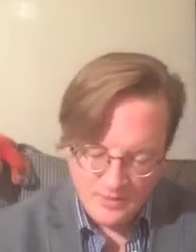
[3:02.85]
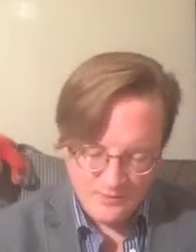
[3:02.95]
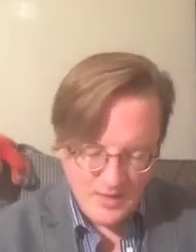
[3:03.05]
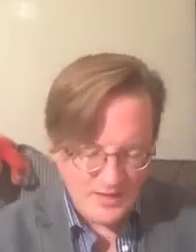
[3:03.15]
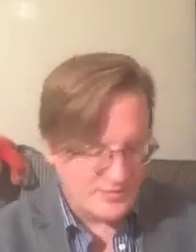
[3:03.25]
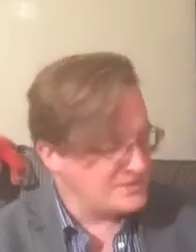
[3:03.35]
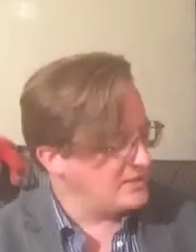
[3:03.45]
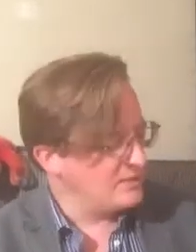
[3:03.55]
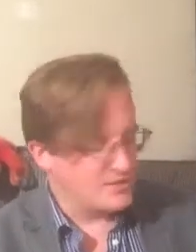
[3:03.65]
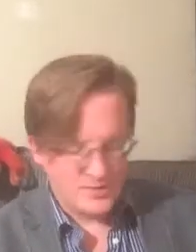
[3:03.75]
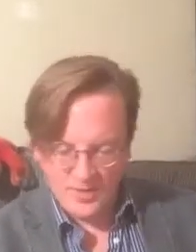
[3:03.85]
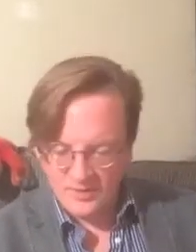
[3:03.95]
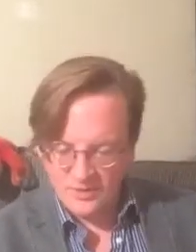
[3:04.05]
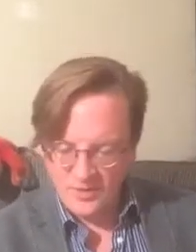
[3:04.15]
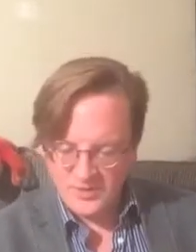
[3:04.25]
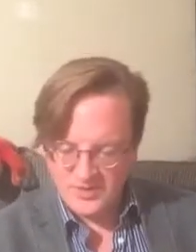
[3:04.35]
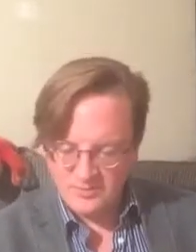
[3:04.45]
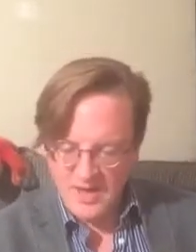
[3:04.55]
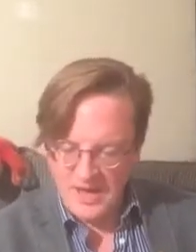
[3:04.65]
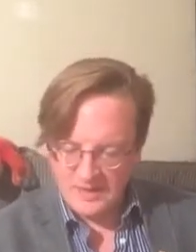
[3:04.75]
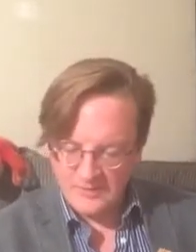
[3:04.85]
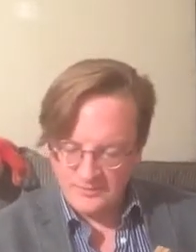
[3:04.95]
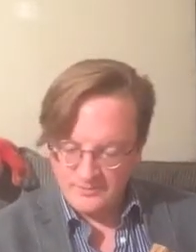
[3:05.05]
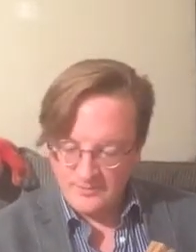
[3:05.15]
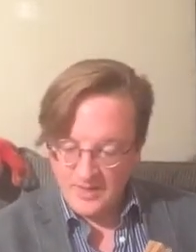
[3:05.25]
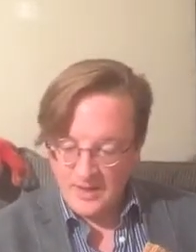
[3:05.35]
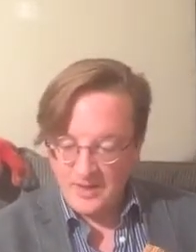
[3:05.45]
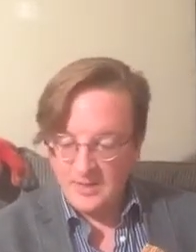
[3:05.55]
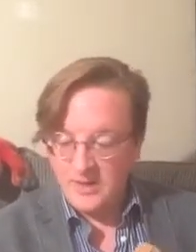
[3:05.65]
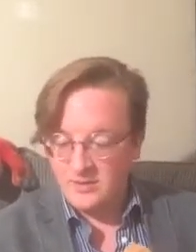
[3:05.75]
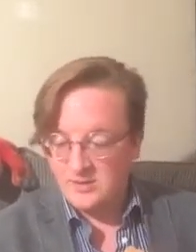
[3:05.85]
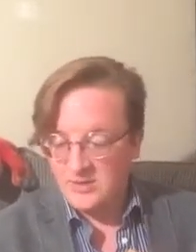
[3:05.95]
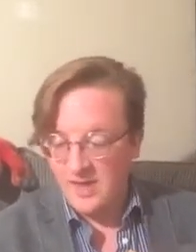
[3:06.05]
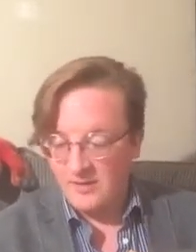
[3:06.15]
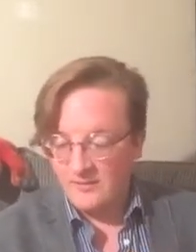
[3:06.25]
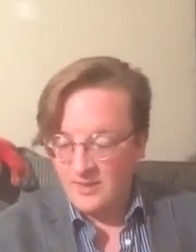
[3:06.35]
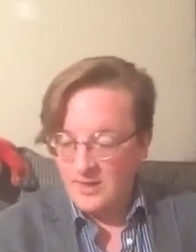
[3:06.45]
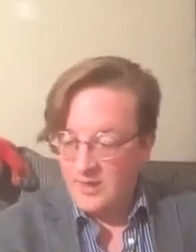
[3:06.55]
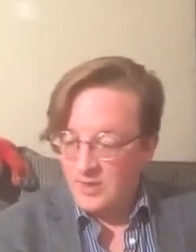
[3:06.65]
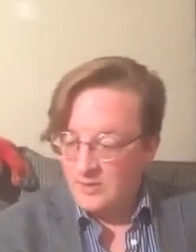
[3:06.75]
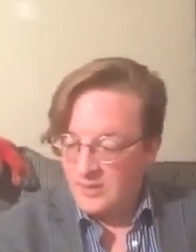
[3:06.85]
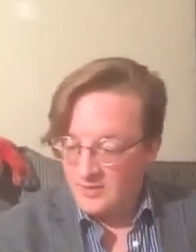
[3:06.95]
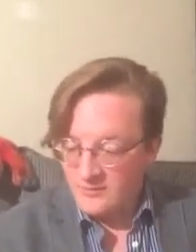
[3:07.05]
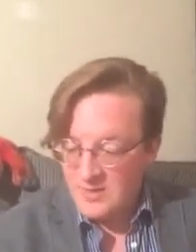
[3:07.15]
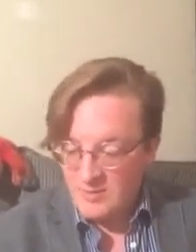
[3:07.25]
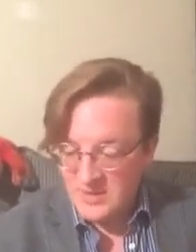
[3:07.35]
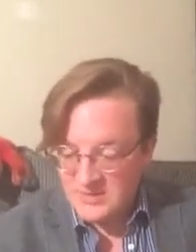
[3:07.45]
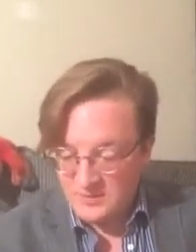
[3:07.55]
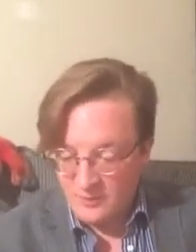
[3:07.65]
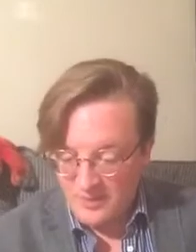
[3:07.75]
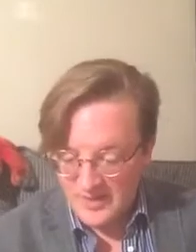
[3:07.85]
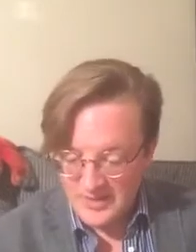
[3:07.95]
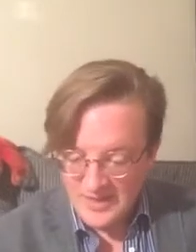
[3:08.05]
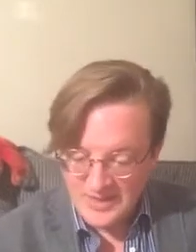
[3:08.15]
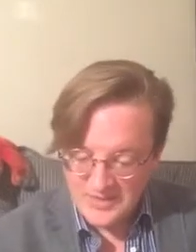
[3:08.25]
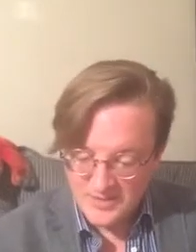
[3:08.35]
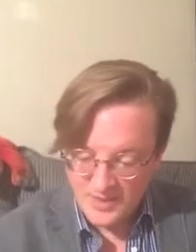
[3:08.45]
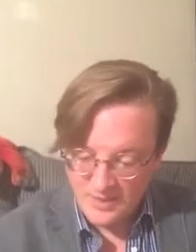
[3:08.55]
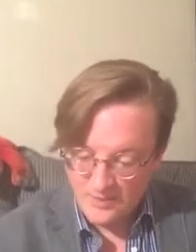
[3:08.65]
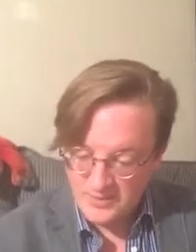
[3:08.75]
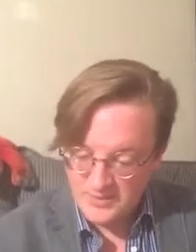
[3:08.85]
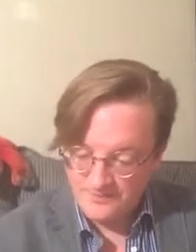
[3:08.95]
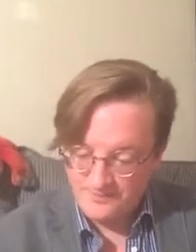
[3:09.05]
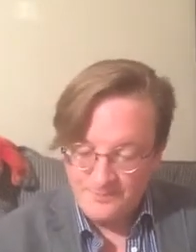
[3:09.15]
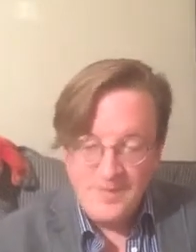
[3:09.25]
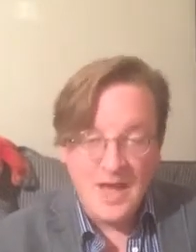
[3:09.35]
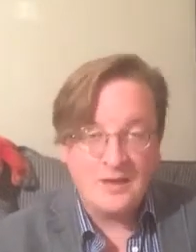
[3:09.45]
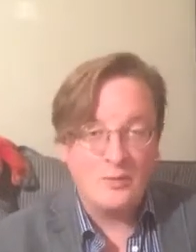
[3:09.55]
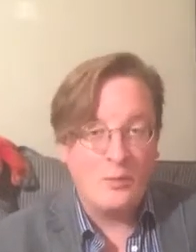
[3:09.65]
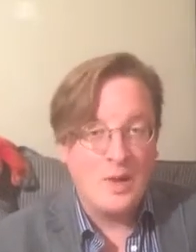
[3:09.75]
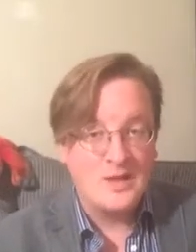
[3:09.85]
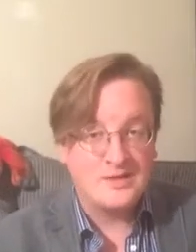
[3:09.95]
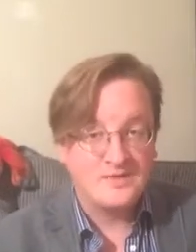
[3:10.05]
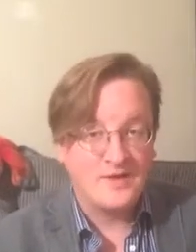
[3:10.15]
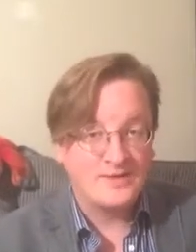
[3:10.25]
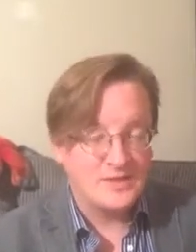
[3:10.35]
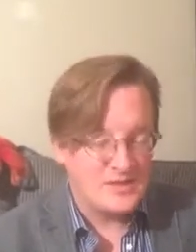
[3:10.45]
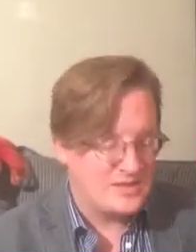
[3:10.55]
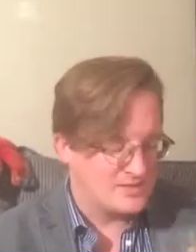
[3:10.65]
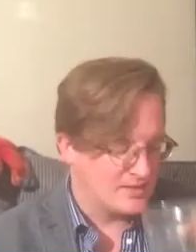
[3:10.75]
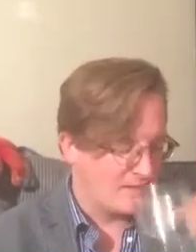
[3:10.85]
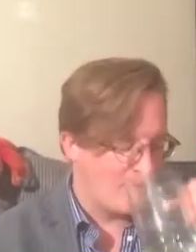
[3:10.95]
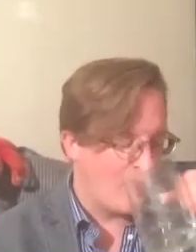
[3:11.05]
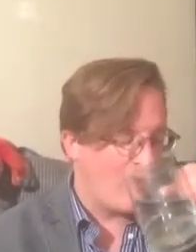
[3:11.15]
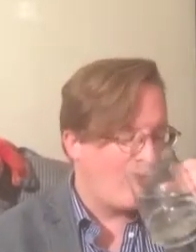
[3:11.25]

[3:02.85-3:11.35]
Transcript: rather as he looked on Gorse's back, unlike herself, who in 3 months of wearing ladies' clothes hadn't once felt at ease in them.